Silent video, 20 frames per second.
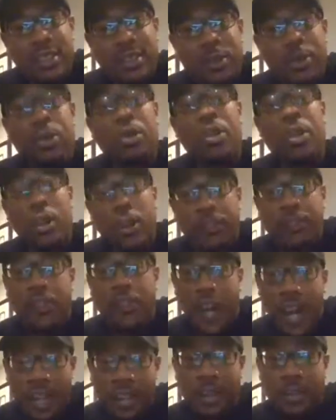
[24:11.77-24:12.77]
on her
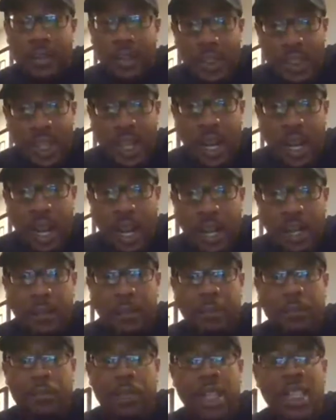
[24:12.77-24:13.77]
father's side,
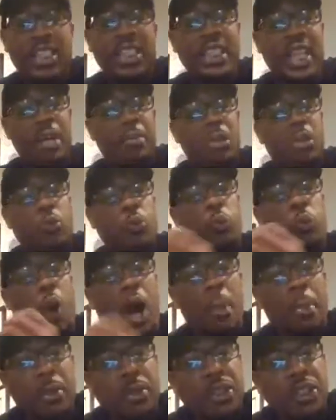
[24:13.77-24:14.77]
his name is
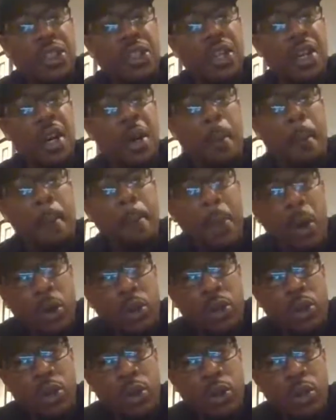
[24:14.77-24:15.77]
Robert
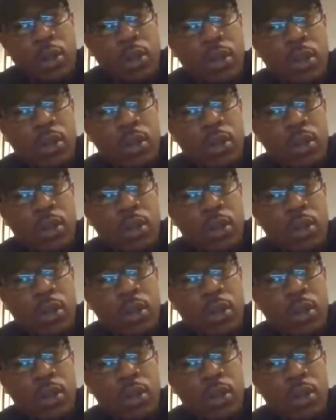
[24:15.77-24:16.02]
Merkel,